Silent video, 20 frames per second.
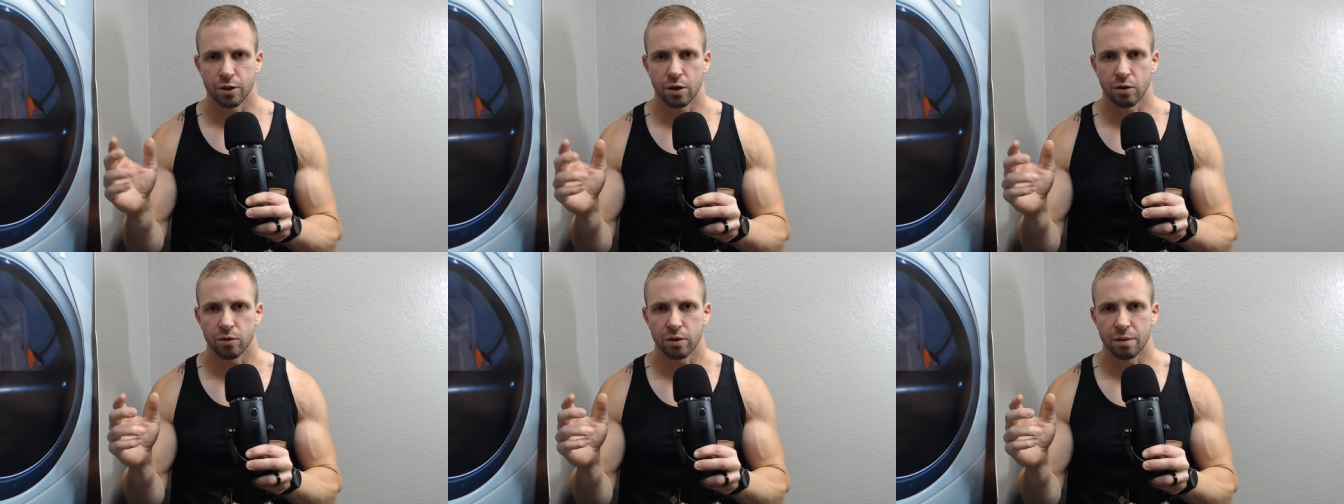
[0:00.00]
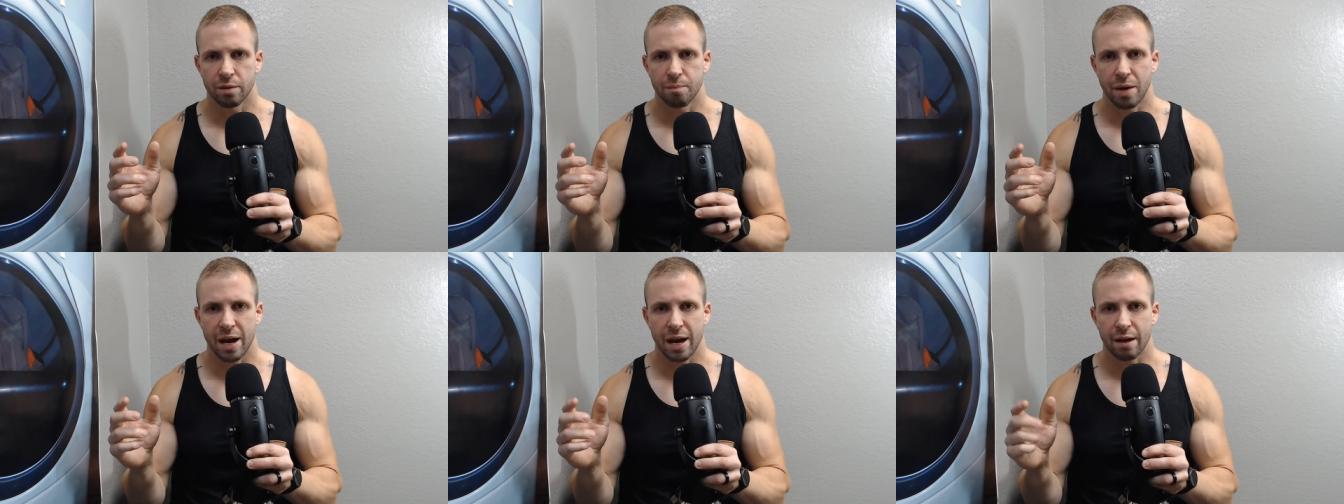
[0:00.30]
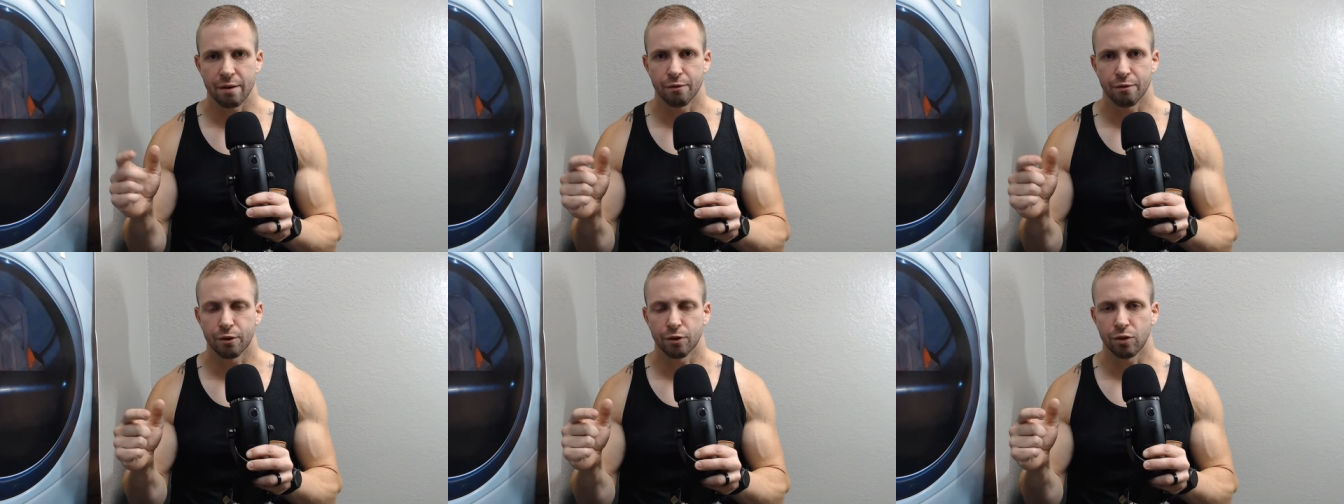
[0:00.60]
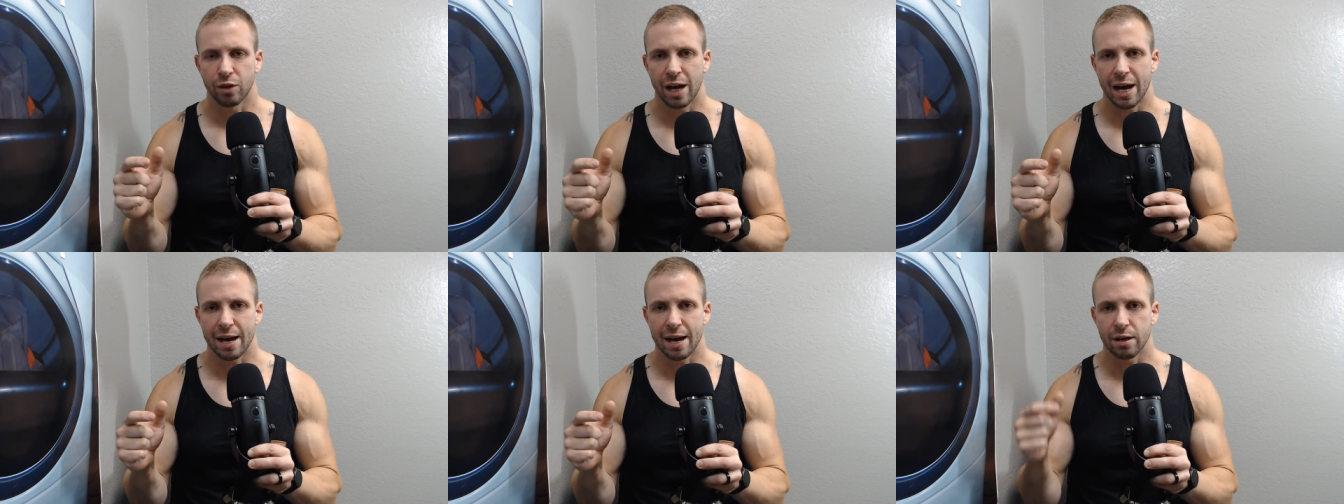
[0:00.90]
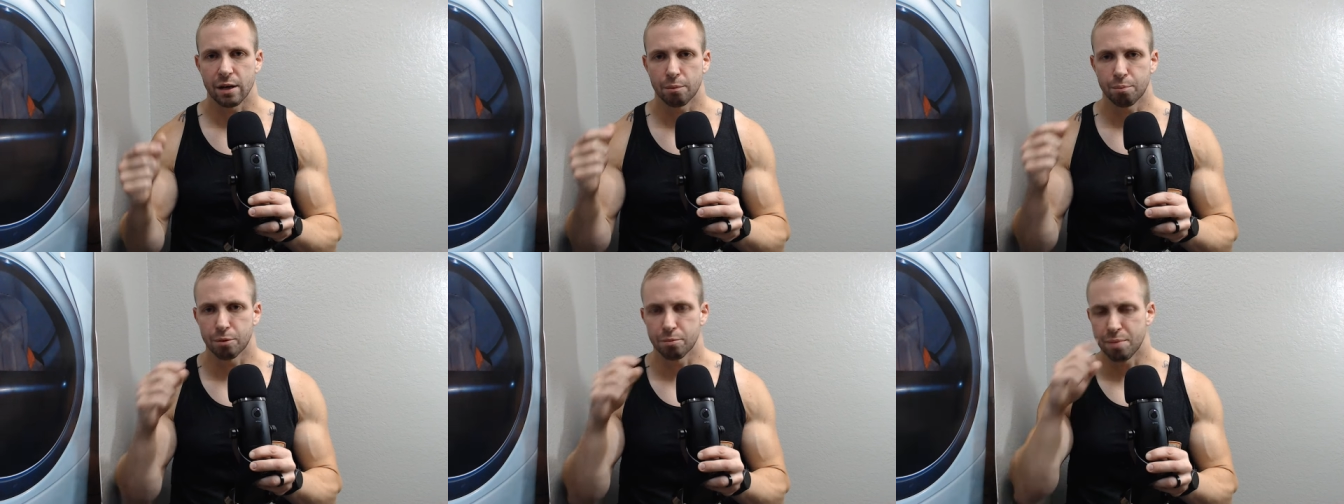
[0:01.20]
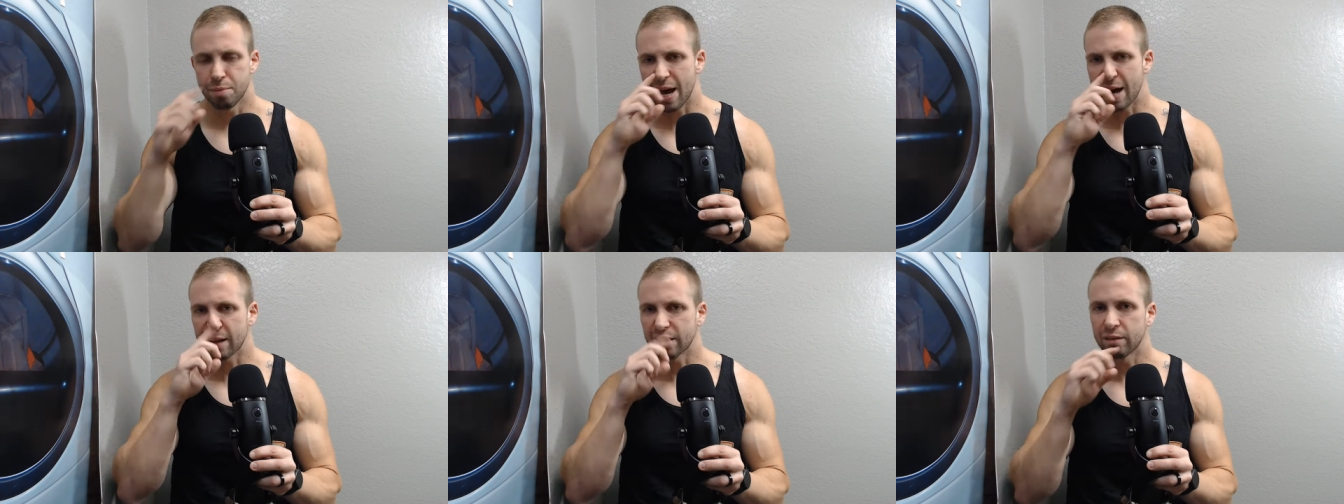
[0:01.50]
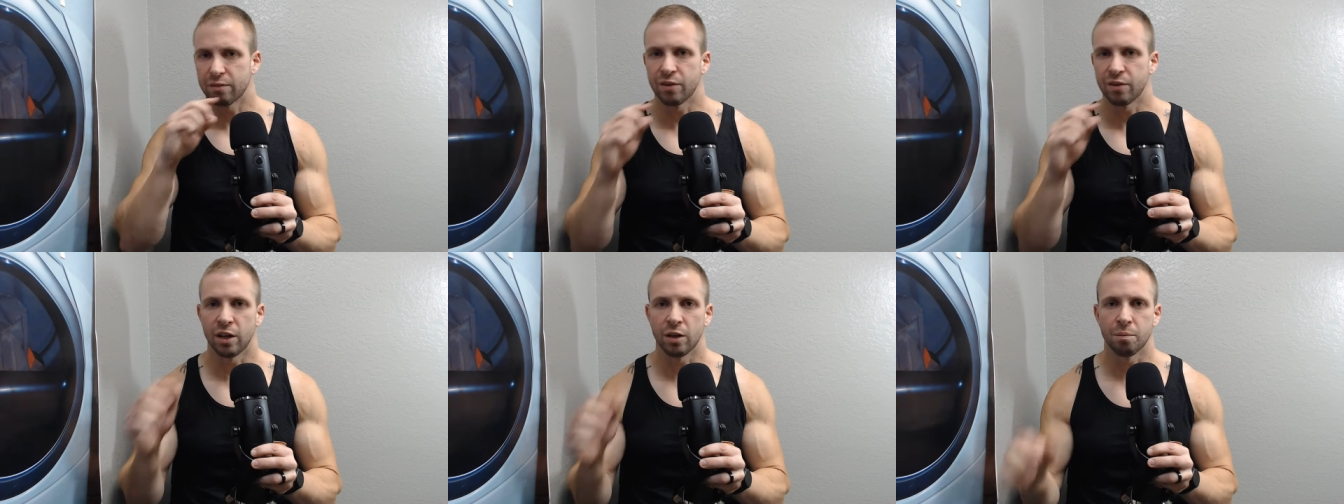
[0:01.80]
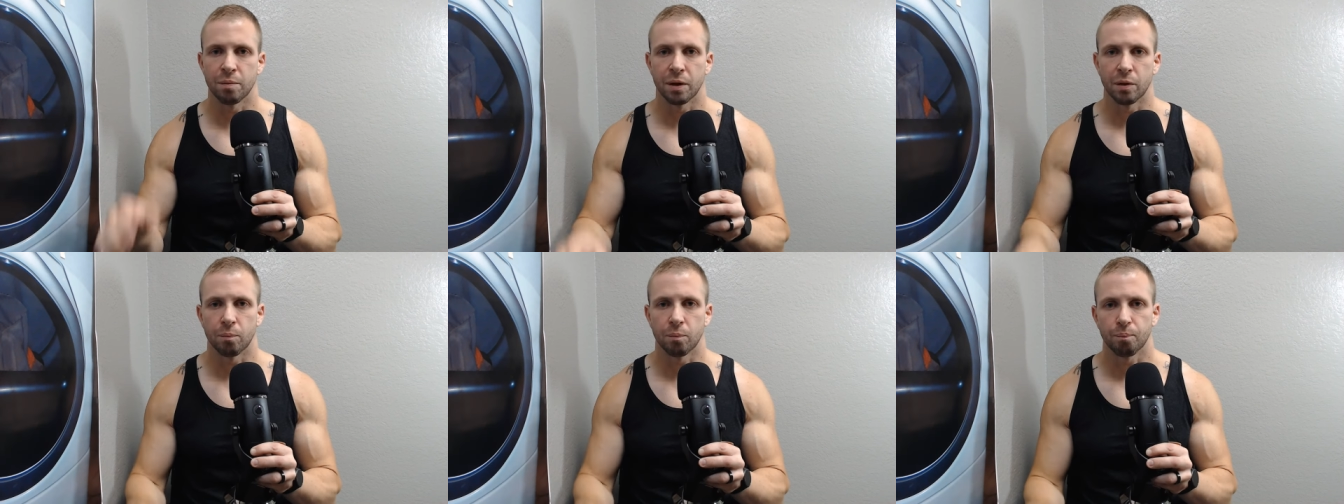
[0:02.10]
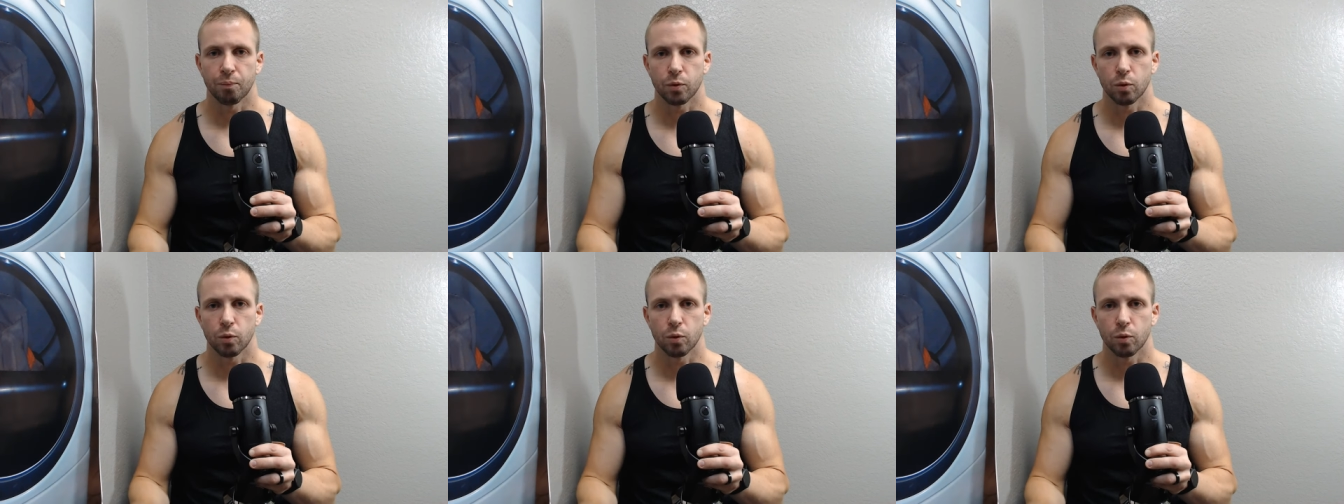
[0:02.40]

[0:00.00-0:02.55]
known to man for lat and upper back development.